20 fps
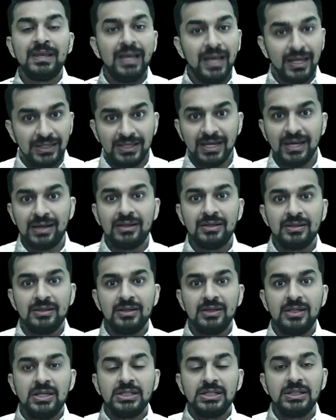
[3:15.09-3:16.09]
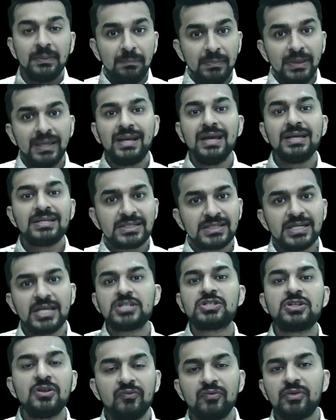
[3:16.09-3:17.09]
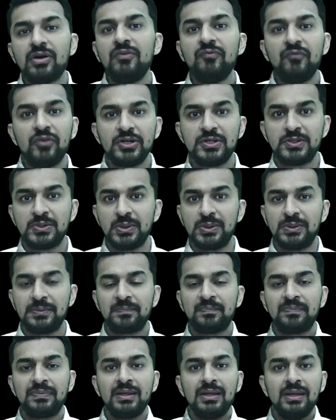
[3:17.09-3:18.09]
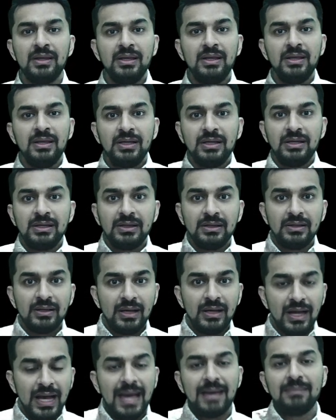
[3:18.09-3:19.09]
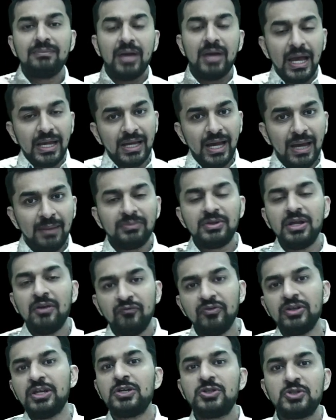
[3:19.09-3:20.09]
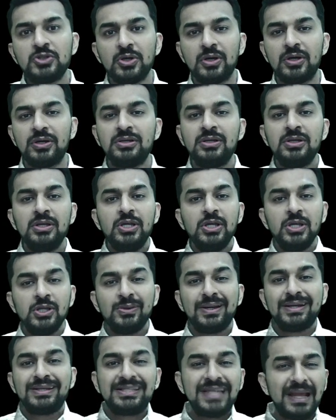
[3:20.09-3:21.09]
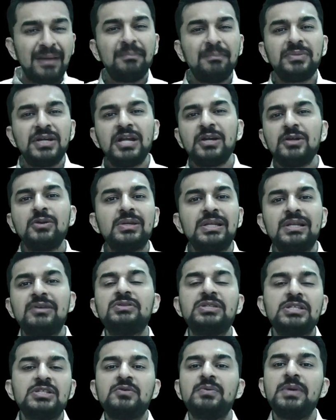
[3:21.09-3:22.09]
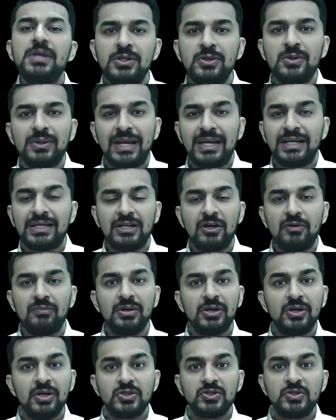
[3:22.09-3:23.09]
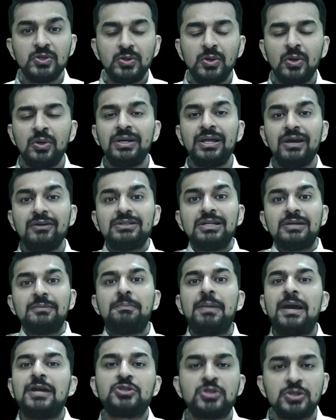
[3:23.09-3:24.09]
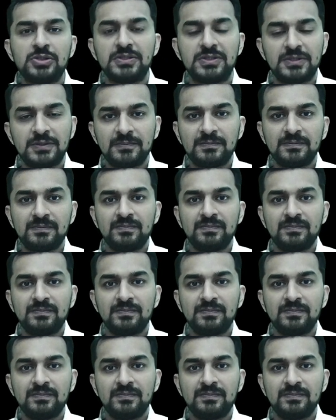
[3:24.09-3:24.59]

And yeah, the biggest test of comfort zone, I'm I, I'm definite sure you are tempting to leave this video right now because you don't have that passions.